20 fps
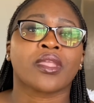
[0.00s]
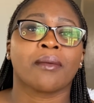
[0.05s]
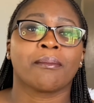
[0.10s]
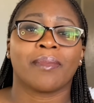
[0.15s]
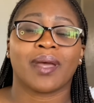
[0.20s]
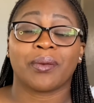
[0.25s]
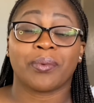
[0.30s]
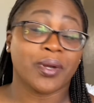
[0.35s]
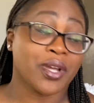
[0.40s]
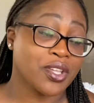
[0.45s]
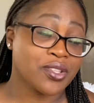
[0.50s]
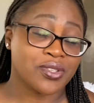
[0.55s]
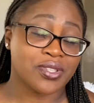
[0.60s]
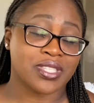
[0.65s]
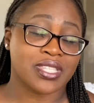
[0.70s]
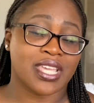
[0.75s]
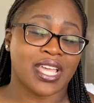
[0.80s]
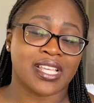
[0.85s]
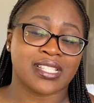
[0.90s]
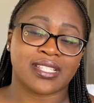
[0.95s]
But we're going to
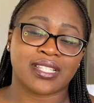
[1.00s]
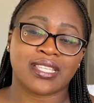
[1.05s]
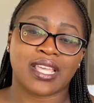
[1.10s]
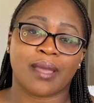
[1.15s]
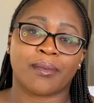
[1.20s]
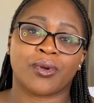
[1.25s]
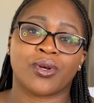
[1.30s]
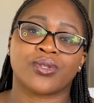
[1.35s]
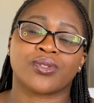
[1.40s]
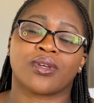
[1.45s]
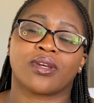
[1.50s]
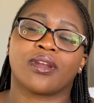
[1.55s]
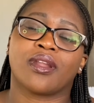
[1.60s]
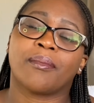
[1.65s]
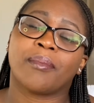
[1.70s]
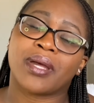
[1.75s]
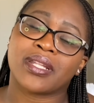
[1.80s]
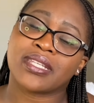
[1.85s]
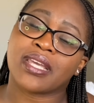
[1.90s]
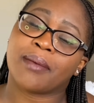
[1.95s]
see as the time goes on.
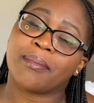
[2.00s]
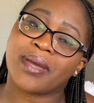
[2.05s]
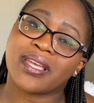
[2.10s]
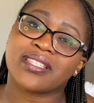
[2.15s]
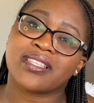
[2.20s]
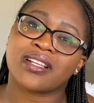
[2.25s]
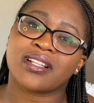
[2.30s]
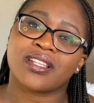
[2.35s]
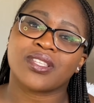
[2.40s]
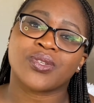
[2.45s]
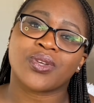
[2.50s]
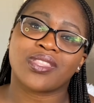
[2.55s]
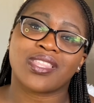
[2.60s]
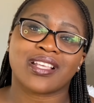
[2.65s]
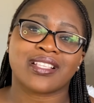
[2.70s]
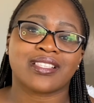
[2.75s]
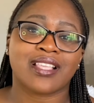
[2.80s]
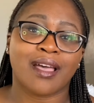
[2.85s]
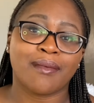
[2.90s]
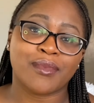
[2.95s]
But yeah, basically, so the
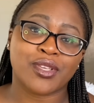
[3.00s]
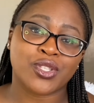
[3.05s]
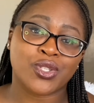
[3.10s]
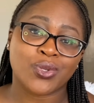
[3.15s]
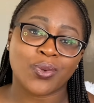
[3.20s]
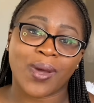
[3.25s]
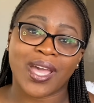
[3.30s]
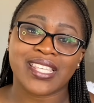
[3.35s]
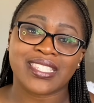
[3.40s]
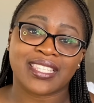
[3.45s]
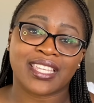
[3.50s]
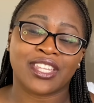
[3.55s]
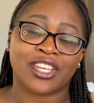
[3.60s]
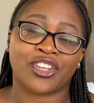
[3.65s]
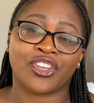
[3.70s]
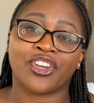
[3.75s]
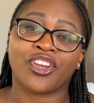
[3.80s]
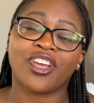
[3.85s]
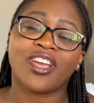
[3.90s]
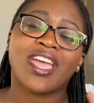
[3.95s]
exam is twice in a
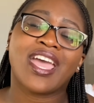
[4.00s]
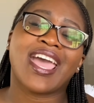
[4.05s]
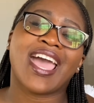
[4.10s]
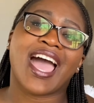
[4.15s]
year.